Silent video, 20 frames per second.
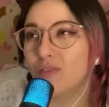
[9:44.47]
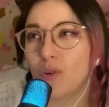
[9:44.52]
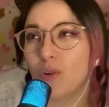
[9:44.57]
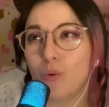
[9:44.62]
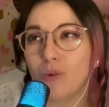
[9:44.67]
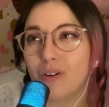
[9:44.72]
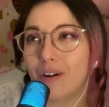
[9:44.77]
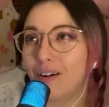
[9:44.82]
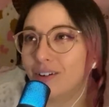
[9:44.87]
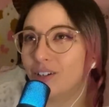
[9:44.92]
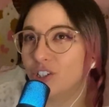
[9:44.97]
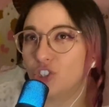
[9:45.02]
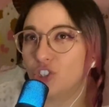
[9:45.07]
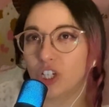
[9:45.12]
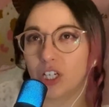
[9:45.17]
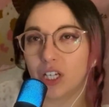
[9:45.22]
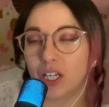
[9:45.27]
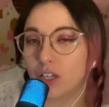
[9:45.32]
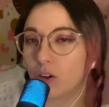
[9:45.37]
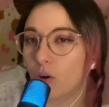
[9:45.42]
you've all kind of
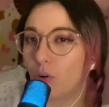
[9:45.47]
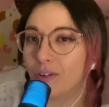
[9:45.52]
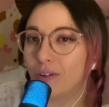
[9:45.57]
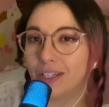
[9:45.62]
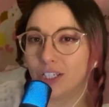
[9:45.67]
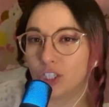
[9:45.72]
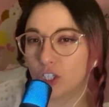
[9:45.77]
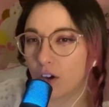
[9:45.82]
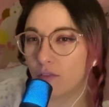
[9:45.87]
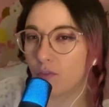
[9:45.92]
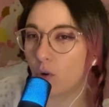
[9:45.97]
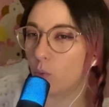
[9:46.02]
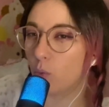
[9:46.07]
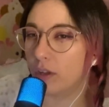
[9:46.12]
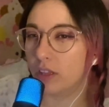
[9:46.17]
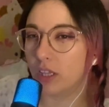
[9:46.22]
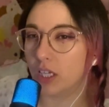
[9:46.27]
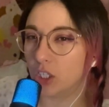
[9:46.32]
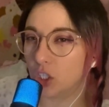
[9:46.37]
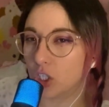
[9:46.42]
cheated on each other
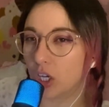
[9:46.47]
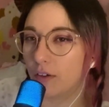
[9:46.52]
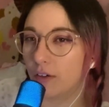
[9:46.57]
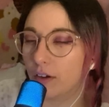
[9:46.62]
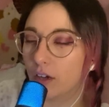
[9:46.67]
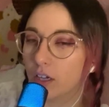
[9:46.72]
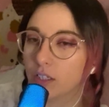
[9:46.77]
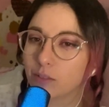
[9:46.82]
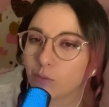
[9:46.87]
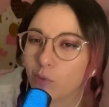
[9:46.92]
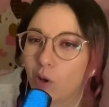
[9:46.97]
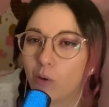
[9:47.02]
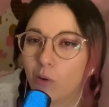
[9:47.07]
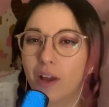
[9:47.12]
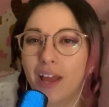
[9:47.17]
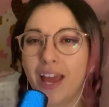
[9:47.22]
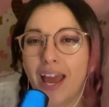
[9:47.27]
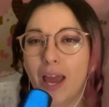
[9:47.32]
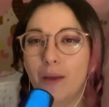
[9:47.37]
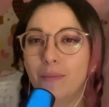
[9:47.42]
with each other.
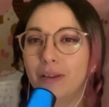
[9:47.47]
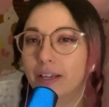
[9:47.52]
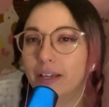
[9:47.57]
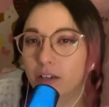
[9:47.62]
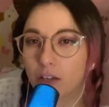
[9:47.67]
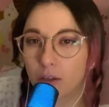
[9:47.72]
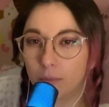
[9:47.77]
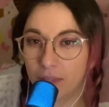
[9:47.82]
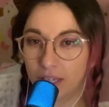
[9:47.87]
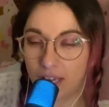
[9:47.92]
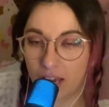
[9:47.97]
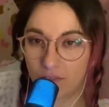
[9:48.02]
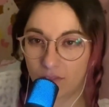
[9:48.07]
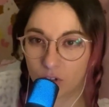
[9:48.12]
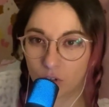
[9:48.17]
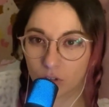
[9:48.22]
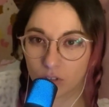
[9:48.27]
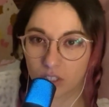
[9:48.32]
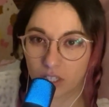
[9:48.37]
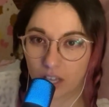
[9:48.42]
Well, Emily and Camille
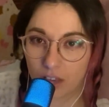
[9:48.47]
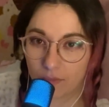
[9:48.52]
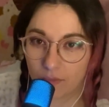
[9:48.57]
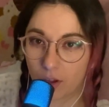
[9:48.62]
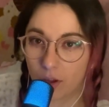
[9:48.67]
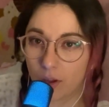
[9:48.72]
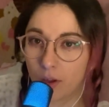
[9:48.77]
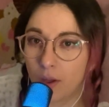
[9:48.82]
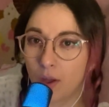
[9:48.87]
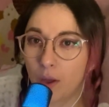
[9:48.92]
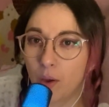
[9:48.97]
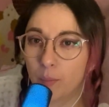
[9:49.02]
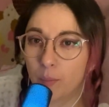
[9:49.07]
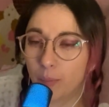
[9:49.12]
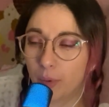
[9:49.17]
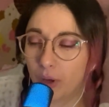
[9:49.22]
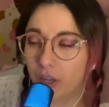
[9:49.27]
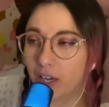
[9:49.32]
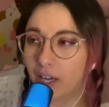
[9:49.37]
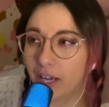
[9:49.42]
haven't got together,
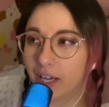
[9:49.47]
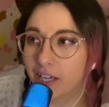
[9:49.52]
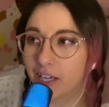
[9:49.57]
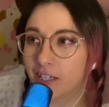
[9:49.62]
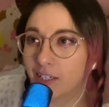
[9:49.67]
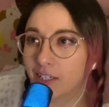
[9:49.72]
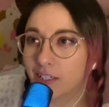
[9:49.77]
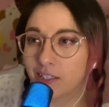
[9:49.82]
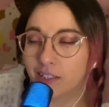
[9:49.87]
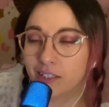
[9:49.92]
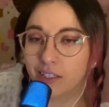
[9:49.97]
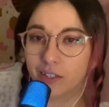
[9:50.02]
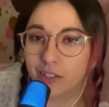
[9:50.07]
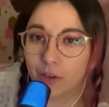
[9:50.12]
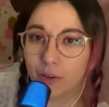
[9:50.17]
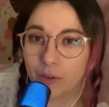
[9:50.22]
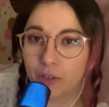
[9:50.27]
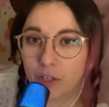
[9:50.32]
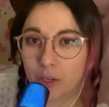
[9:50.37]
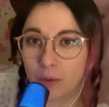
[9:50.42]
but like, you
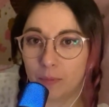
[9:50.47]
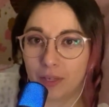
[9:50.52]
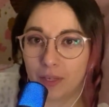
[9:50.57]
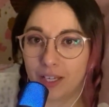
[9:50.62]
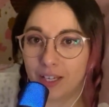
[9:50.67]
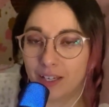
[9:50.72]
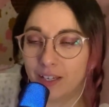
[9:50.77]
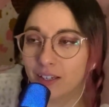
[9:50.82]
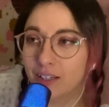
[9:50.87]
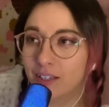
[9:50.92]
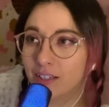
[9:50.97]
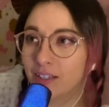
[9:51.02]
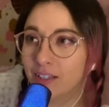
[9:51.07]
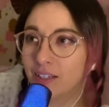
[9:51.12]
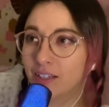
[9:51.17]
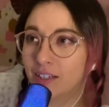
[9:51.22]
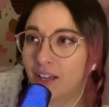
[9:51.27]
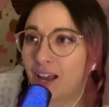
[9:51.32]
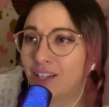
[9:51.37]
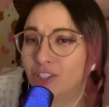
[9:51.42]
know, Camille
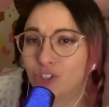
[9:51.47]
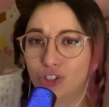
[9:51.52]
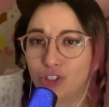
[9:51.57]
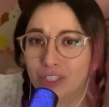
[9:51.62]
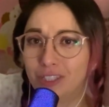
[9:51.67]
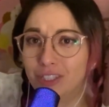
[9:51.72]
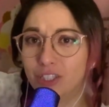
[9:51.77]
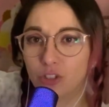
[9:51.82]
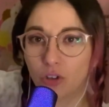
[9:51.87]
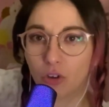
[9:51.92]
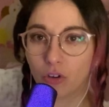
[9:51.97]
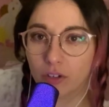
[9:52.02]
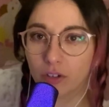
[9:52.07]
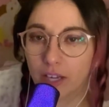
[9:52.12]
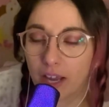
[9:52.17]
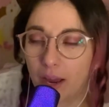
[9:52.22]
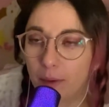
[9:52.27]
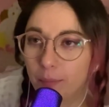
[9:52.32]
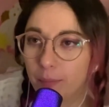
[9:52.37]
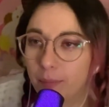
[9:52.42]
has cheated
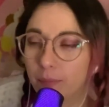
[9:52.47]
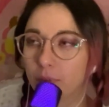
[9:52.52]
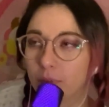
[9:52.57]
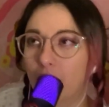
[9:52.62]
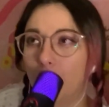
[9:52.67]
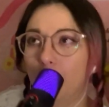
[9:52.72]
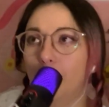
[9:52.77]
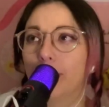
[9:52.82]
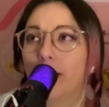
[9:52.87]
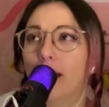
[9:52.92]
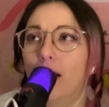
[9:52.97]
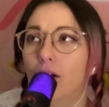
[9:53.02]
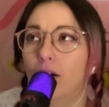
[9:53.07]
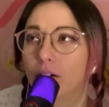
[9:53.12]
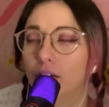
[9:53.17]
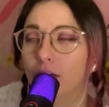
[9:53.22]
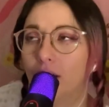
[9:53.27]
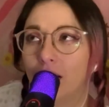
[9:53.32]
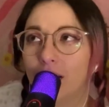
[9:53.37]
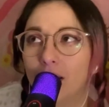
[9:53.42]
on
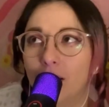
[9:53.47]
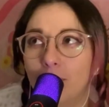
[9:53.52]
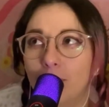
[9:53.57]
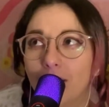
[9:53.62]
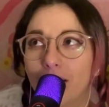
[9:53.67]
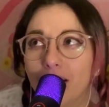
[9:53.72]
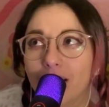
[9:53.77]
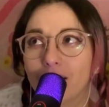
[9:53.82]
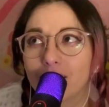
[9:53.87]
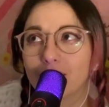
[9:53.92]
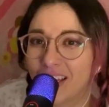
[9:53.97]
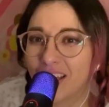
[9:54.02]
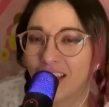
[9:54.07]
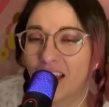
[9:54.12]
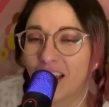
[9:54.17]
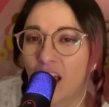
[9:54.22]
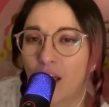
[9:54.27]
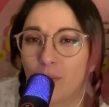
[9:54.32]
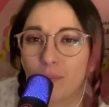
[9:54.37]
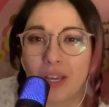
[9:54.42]
Gabrielle. And I'm like,
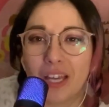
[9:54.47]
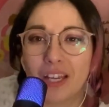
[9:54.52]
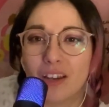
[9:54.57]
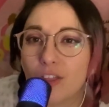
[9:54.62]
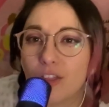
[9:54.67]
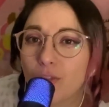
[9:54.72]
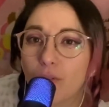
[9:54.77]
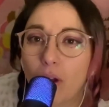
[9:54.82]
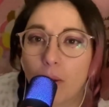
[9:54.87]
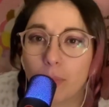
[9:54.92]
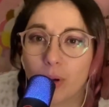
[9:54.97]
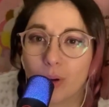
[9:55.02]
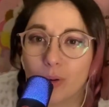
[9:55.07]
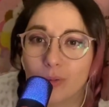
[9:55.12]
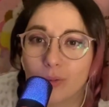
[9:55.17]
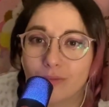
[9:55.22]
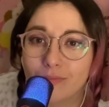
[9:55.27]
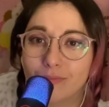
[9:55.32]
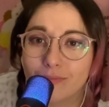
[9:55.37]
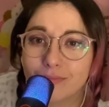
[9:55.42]
being a
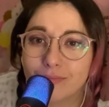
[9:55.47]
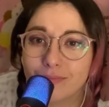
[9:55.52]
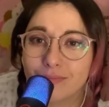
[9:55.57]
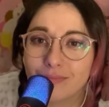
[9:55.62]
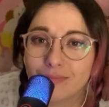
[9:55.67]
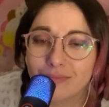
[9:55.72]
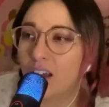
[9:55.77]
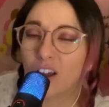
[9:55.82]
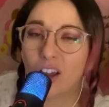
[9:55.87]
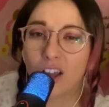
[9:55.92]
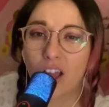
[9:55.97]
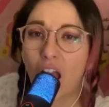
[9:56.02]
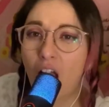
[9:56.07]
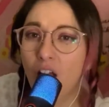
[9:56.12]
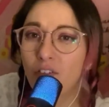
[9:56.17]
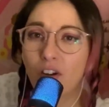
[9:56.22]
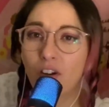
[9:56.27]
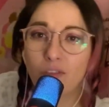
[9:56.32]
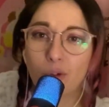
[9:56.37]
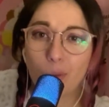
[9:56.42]
throuple,
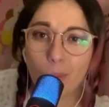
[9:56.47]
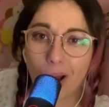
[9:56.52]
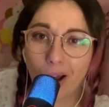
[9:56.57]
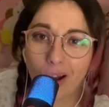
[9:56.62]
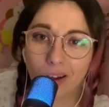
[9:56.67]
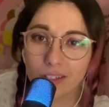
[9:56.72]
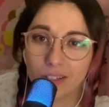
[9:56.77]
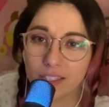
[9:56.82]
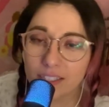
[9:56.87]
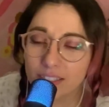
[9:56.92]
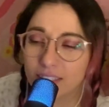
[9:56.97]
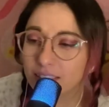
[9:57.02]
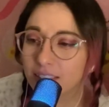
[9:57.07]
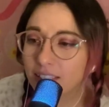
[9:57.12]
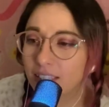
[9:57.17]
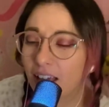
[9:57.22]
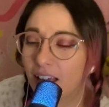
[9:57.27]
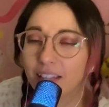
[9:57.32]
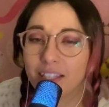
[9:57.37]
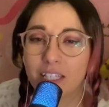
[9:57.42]
have other
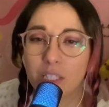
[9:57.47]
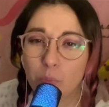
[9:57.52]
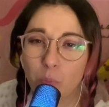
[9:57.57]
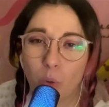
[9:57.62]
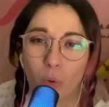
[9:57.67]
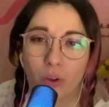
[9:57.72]
partners. At this